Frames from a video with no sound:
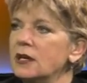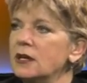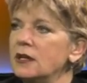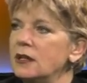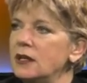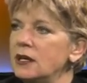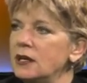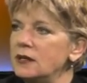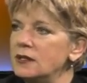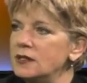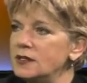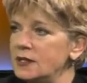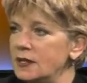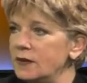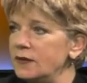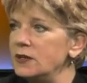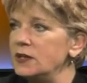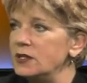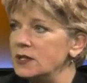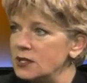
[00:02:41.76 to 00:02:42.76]
the
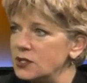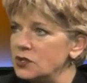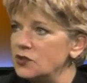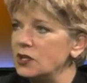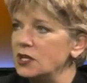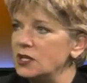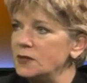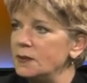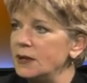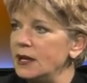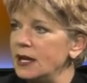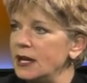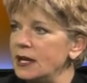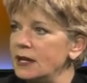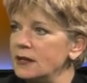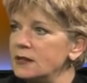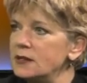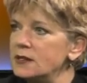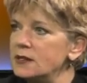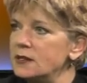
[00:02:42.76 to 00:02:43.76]
seven district
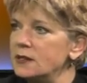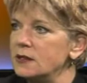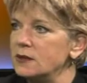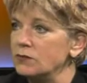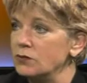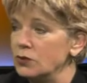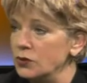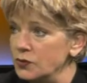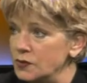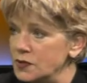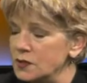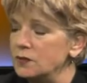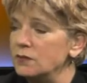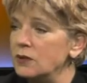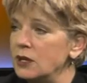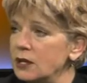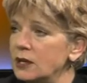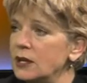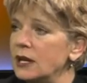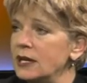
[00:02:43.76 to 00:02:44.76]
plans, the rules and
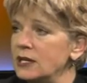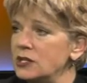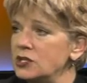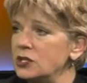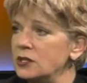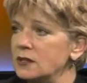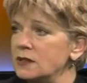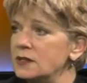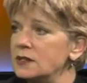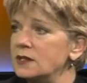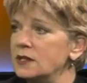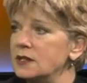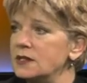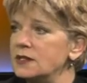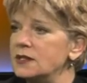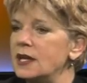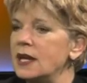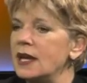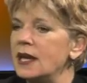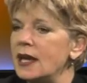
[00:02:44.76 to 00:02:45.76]
regulations that
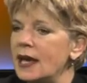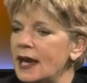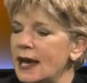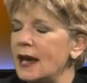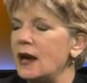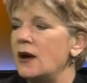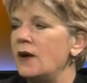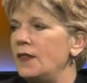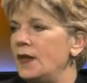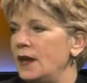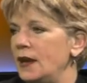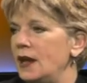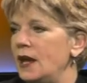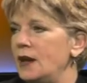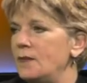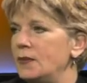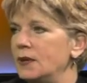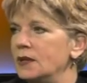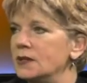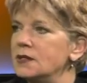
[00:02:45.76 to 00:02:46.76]
say how that
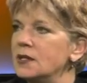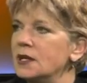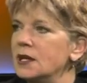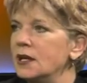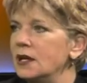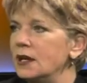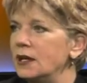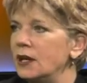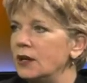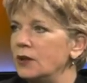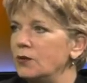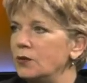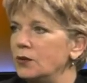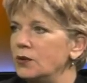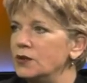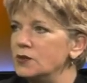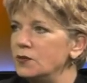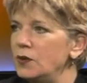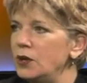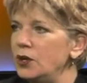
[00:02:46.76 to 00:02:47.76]
happens. In other
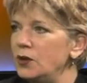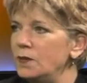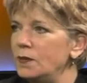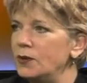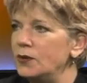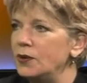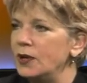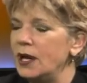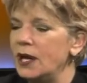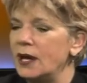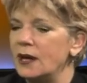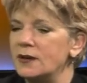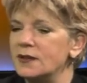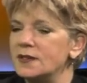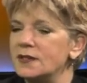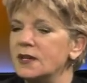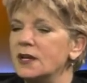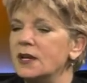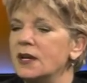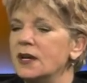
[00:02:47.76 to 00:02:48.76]
words, when you build a
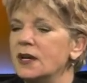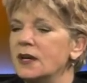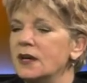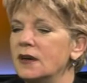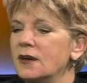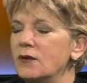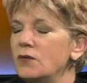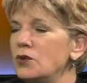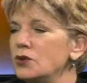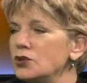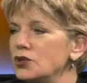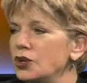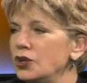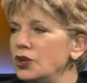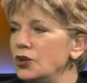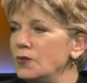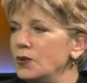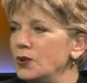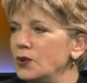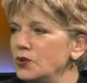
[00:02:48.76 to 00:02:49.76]
house, what can
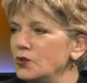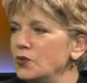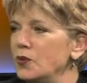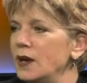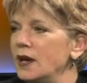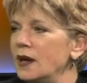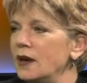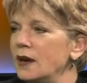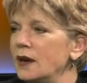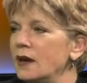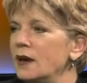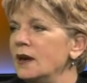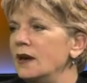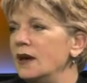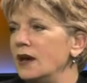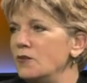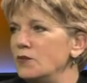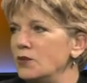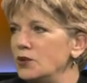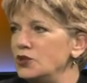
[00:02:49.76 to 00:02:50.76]
you build where,
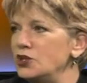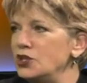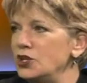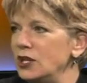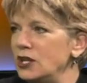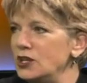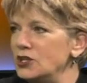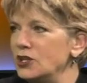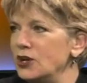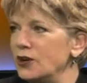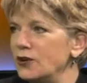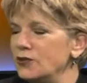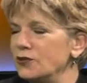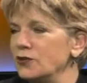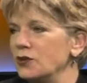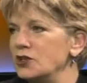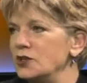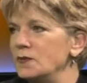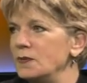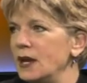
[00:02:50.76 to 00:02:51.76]
and what do you need to go
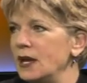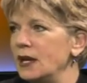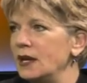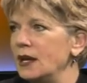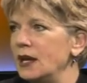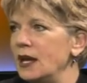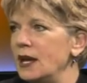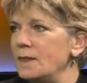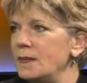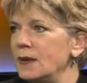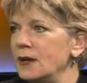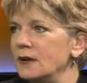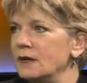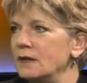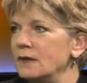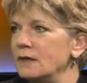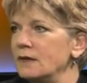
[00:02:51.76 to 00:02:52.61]
through to make it happen?